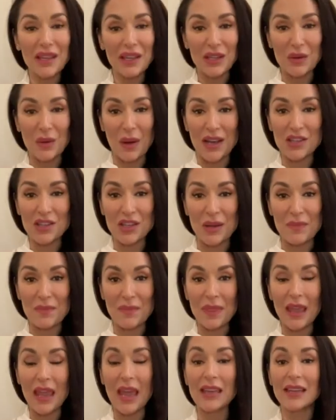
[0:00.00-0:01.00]
good question.
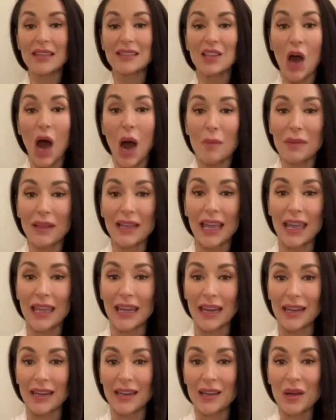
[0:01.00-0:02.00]
And it's
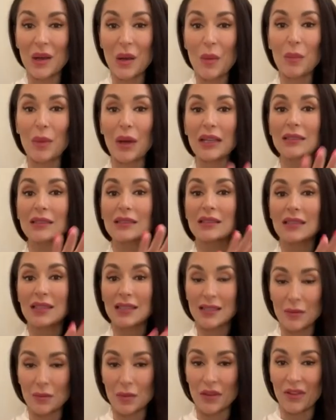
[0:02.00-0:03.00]
complicated, but to
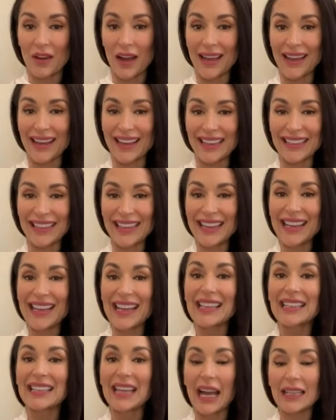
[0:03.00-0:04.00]
simplify it,
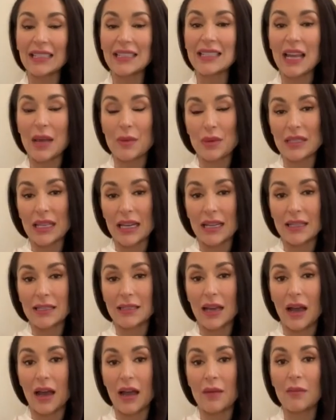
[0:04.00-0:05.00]
99% of the
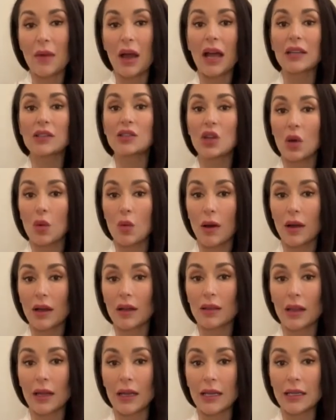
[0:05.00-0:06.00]
time, I don't want
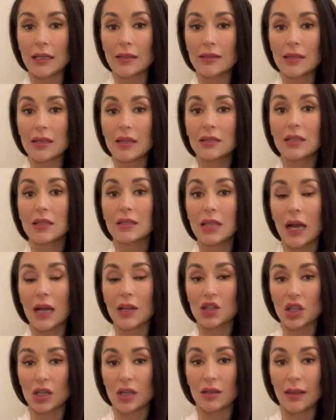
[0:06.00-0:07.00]
clients to
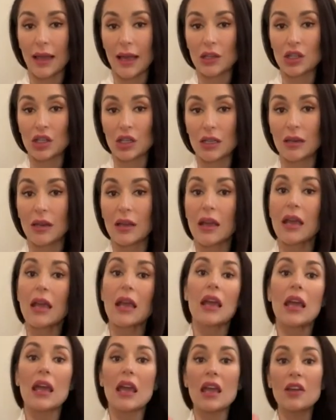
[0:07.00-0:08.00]
touch a collection.
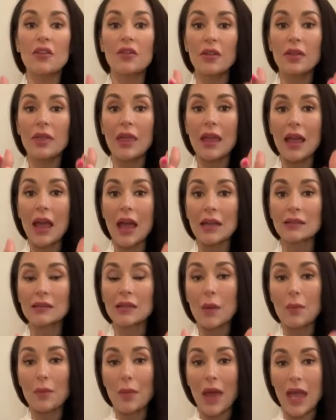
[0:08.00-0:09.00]
If they end
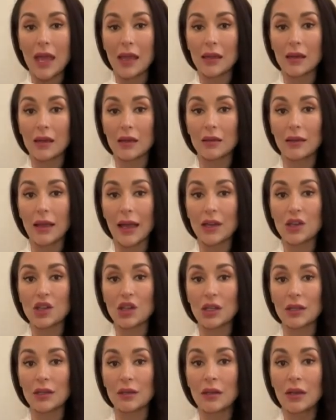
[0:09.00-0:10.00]
up paying a
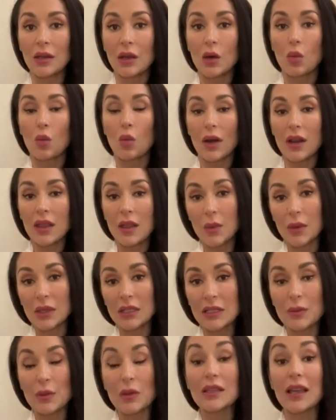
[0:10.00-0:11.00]
collection, one of the
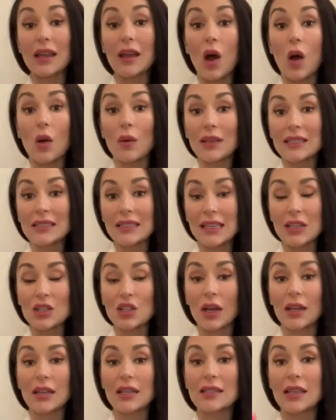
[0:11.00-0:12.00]
principles I always teach
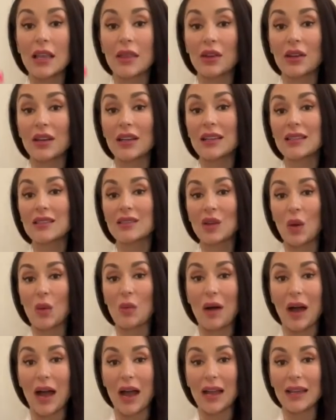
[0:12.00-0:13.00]
on is that there is no
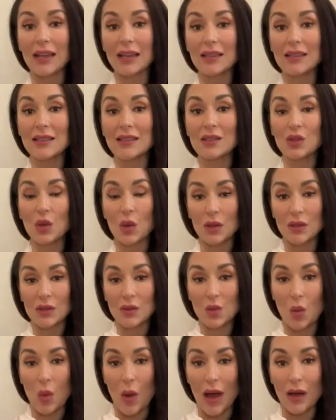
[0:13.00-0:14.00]
bias towards
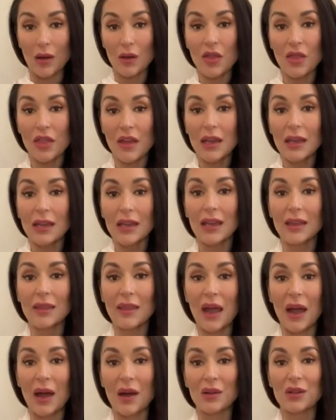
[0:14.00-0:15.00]
wealth in the
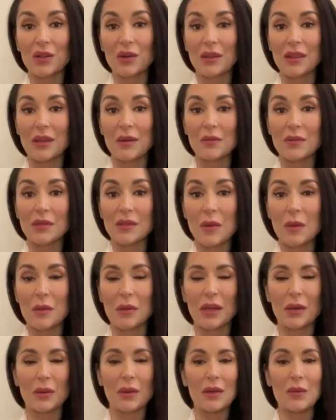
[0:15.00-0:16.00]
algorithms. People are
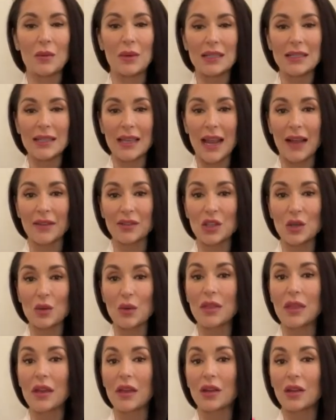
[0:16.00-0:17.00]
like, wait, what does that have to do
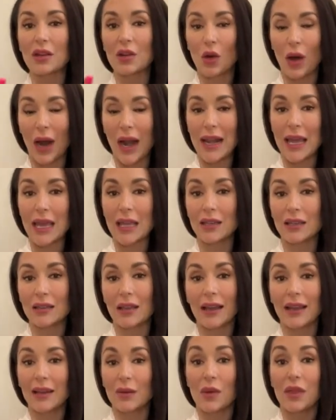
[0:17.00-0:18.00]
with a credit,
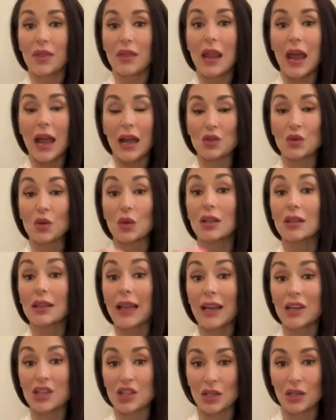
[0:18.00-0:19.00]
like with an actual
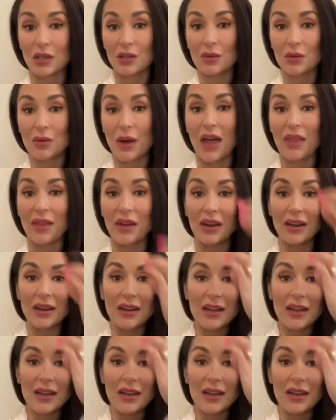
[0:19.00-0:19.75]
collection rather?